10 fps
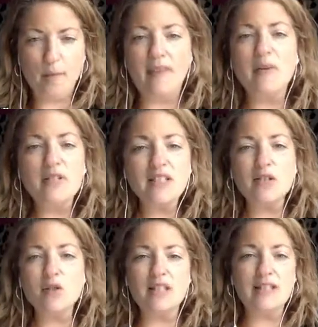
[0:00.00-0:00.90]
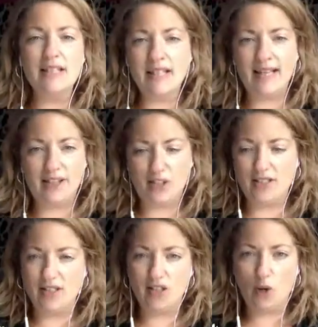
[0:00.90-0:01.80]
But there was still this
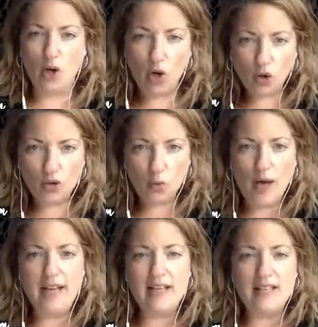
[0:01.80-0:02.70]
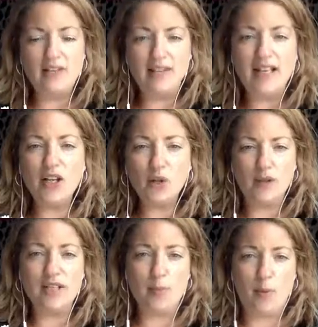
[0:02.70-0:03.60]
nigglingness. And so along the way, as I've
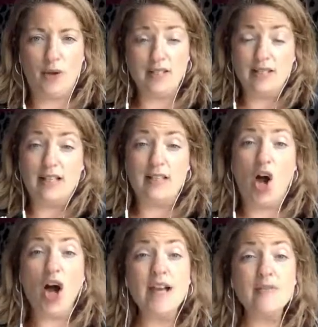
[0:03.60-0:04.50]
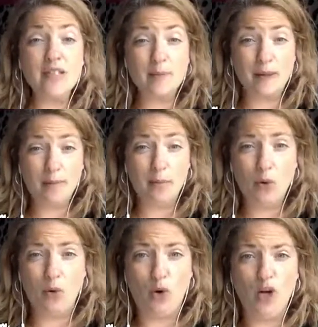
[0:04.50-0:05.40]
increased my prices, as I've spent
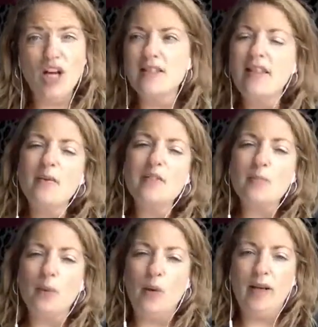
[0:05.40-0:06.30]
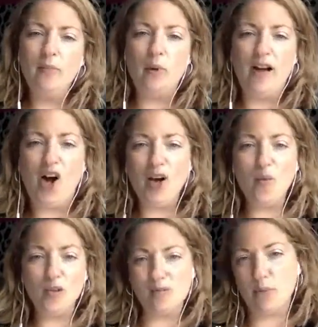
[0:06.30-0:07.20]
more, so there was a point where I
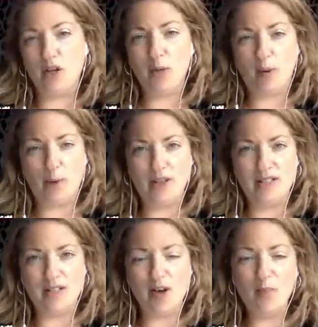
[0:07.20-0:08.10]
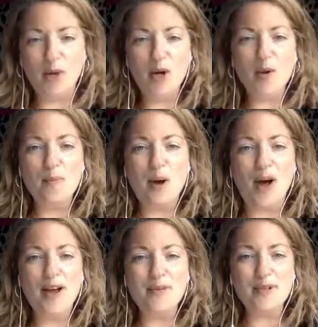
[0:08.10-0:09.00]
wasn't putting my prices up, but
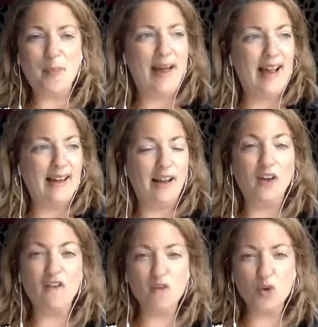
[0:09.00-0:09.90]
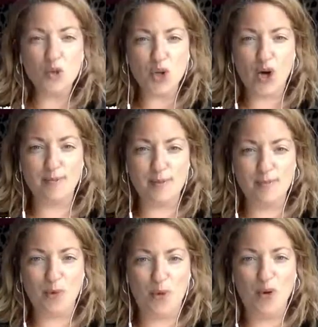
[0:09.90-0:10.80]
I was paying like 4 times
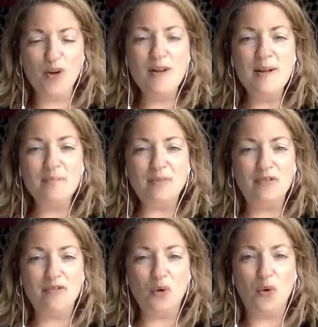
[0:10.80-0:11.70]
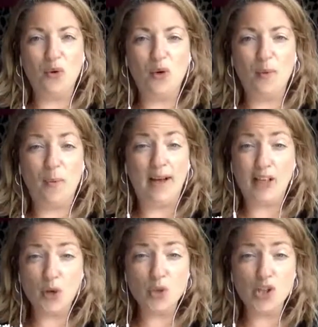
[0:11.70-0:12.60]
more for my
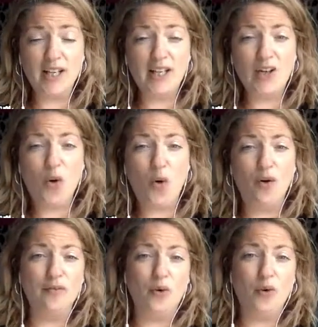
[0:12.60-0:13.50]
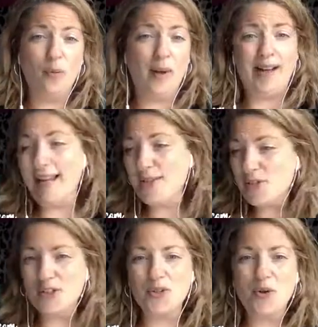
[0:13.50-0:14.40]
coaching, or for my
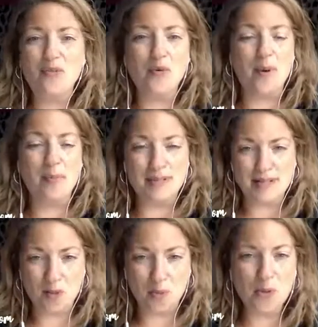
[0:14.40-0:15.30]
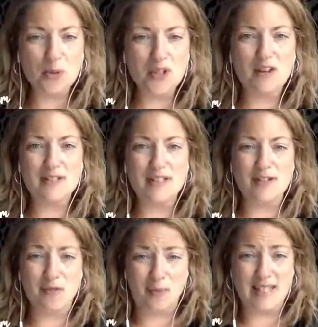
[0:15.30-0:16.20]
accountant, or for my business support
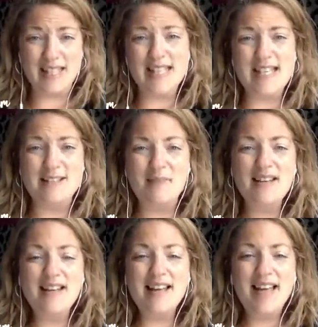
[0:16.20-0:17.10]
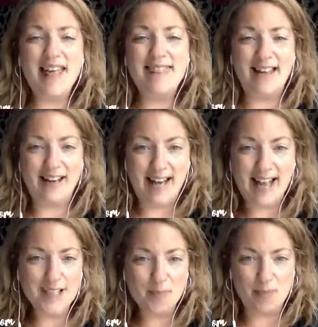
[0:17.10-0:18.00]
services for my team than I
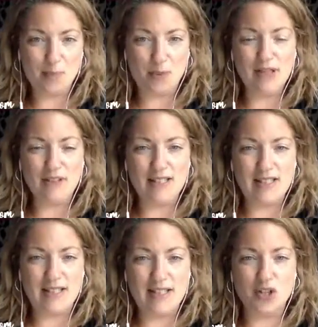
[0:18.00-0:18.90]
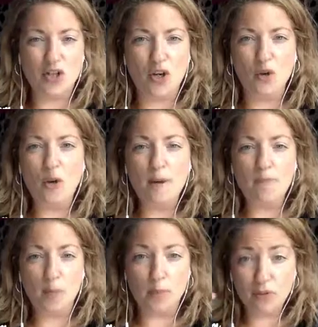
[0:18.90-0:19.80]
had been previously. And so
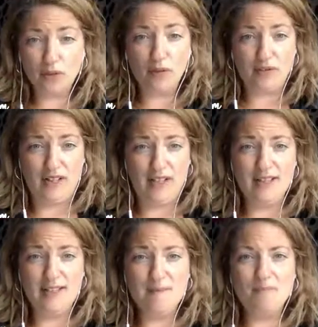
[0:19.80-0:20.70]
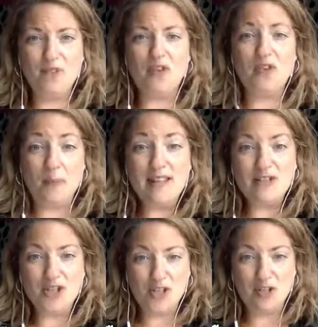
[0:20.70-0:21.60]
the profit, the bit
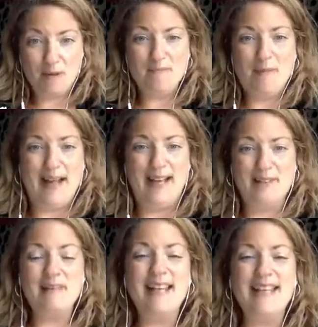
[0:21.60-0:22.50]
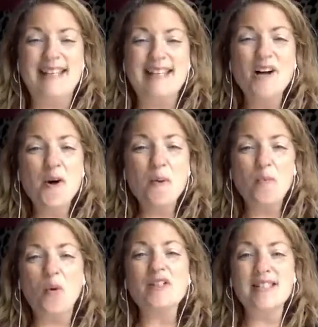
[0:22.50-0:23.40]
that should have been paying me,
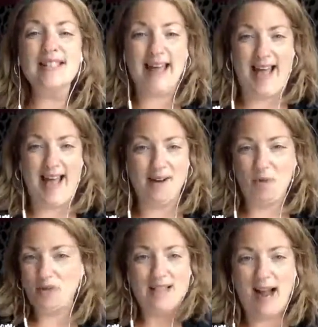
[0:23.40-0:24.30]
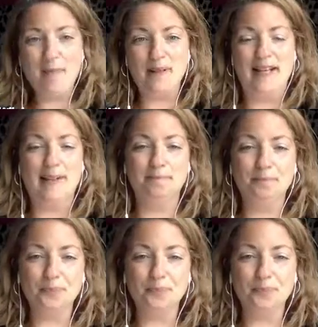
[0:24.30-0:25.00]
wasn't there, wasn't happening.